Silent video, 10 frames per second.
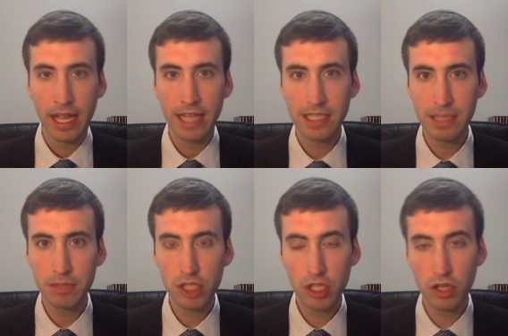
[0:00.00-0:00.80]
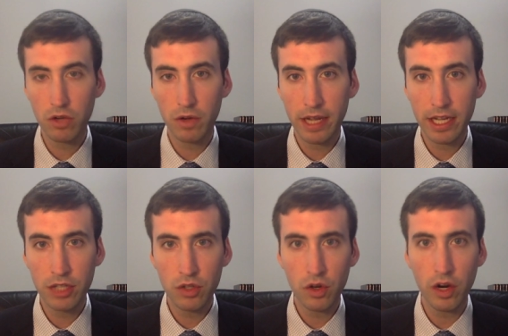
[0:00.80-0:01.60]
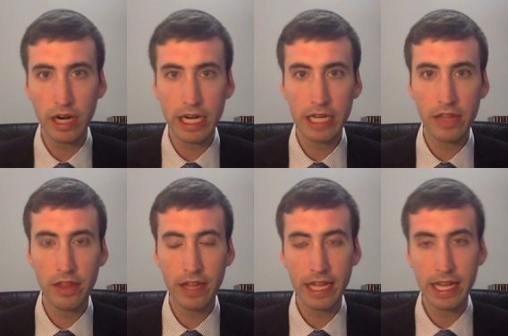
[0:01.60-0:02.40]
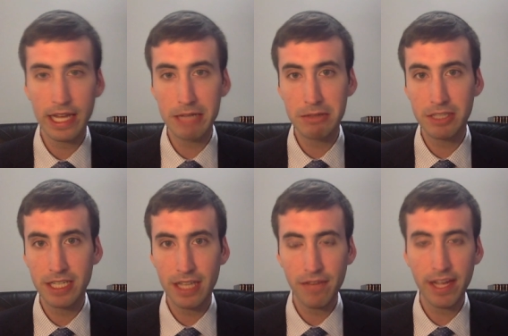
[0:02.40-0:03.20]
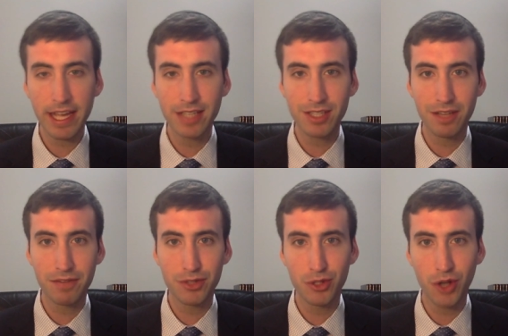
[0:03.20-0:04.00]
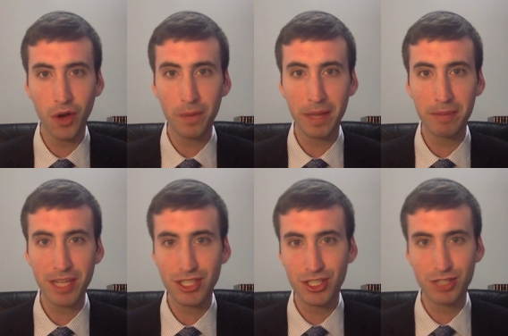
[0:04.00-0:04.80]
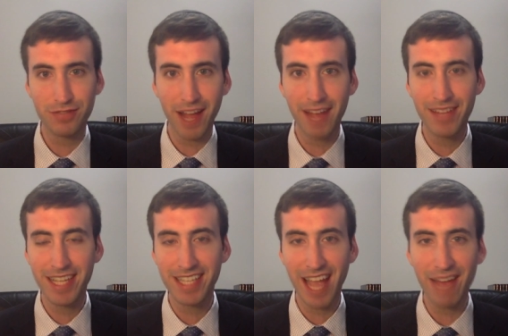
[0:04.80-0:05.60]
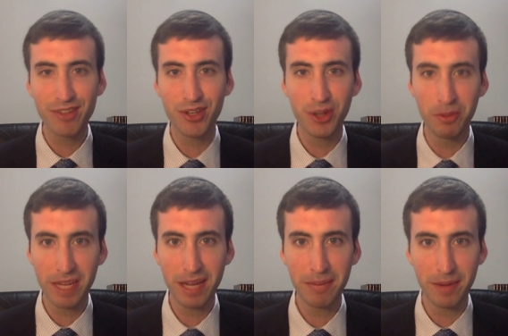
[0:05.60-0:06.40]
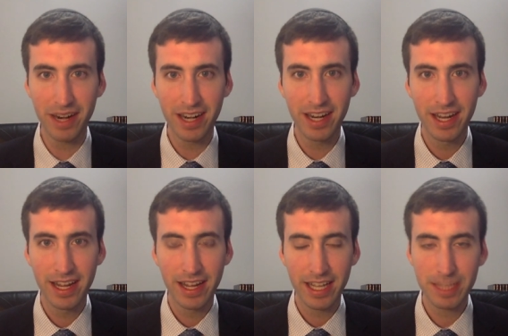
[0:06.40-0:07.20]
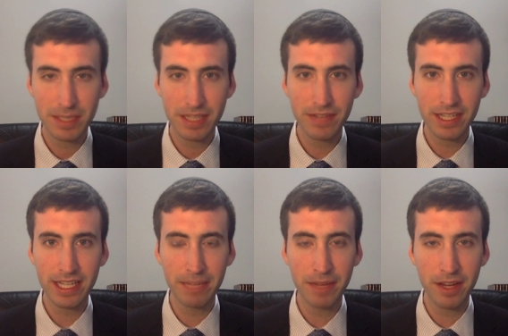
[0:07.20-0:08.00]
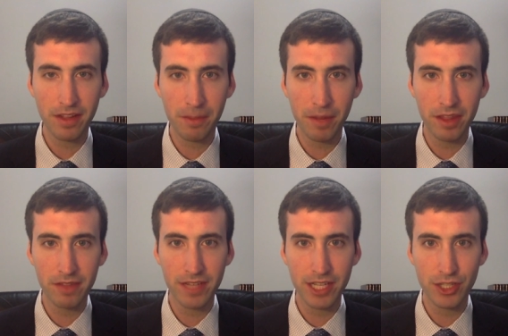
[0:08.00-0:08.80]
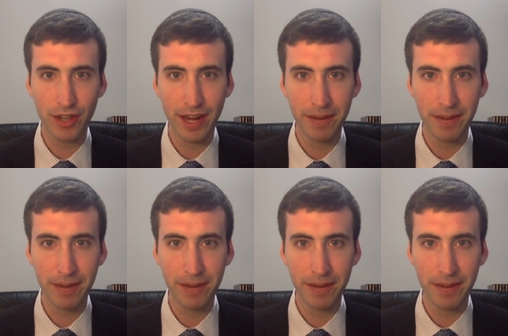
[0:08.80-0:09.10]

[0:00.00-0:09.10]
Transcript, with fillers: it seems to ignore the significance of Sukkot being placed just five days after Yom Kippur, and specifically in the middle of the month of Tishrei.